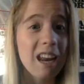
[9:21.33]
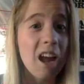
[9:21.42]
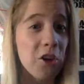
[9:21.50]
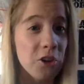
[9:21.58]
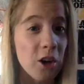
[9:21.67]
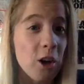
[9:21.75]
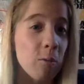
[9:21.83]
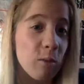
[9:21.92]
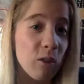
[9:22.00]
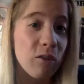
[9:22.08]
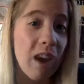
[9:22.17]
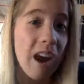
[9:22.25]
other terms,
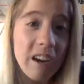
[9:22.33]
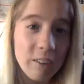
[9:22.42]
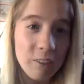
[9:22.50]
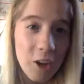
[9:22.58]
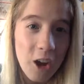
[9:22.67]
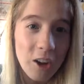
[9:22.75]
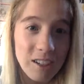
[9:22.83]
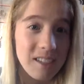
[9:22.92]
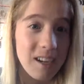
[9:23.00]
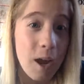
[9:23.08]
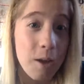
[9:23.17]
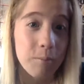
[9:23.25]
a very long
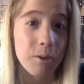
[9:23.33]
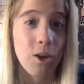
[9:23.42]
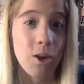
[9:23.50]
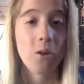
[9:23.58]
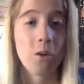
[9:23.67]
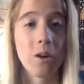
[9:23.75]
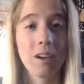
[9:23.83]
time ago.